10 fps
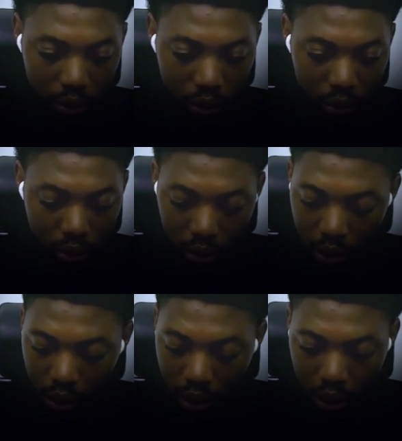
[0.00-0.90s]
So
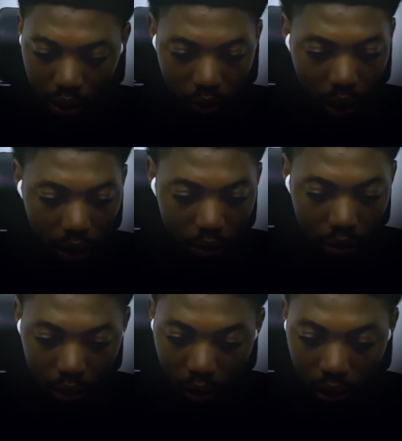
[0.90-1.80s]
we are
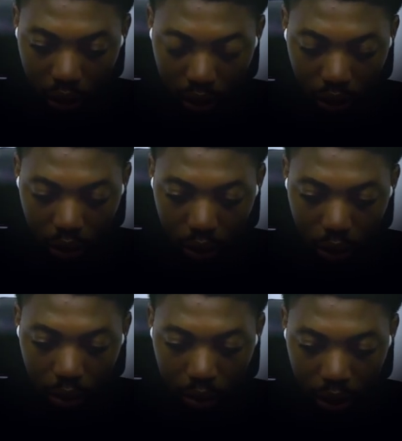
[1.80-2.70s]
running it on
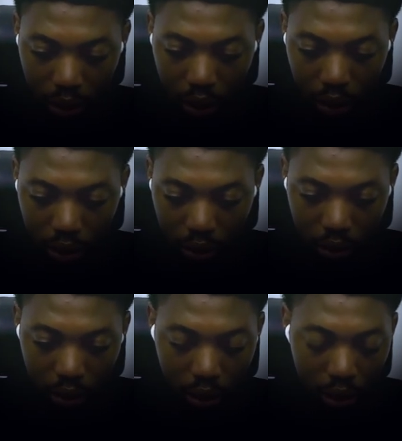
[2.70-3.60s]
Chrome basically.
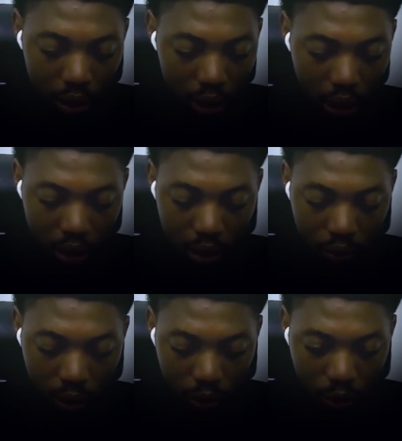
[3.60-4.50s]
So that's
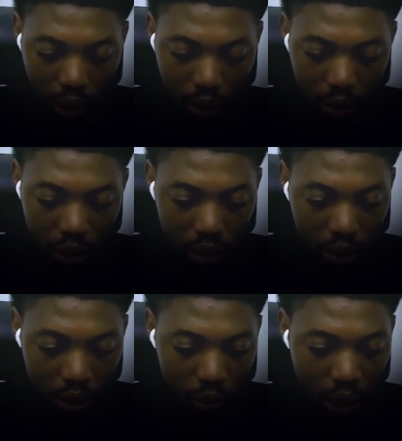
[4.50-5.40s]
where we are launching
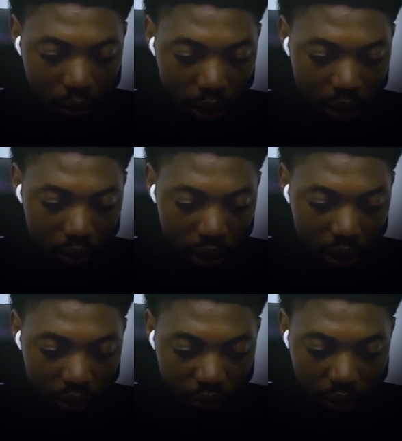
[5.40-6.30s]
it. So where we are still
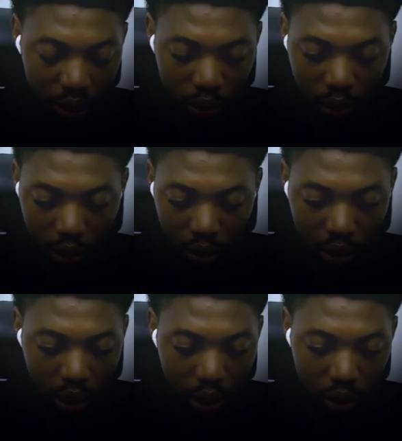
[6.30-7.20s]
waiting for it to
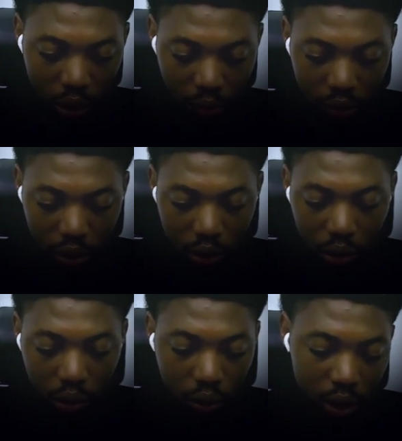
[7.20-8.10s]
launch. So I'll just
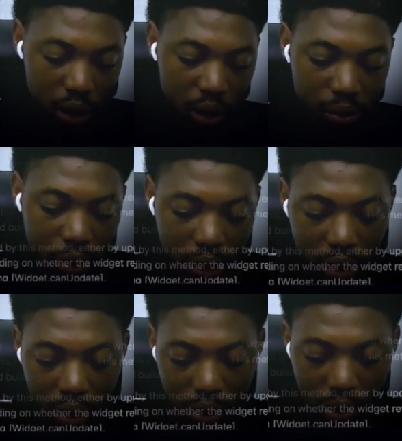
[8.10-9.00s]
go through it
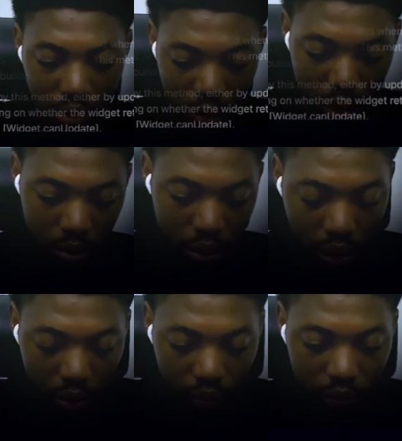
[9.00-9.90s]
basically. So
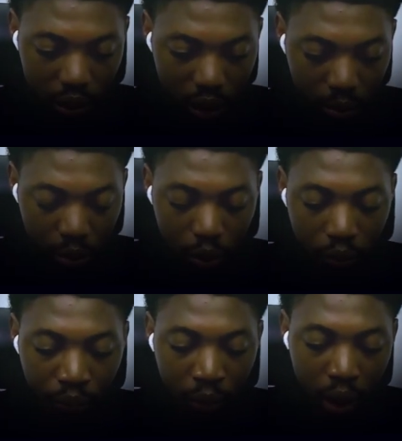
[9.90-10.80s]

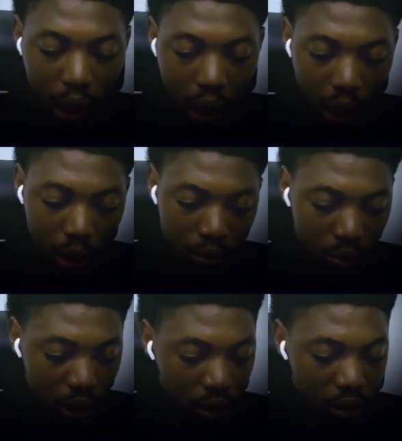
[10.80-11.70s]
simple
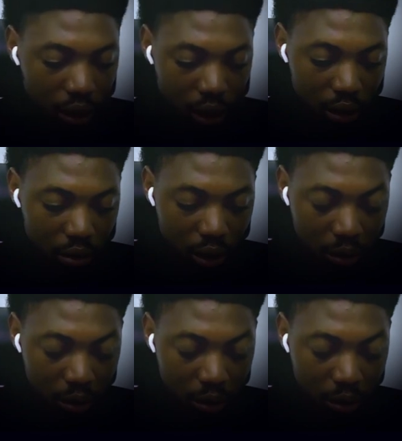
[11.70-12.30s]
main.dat.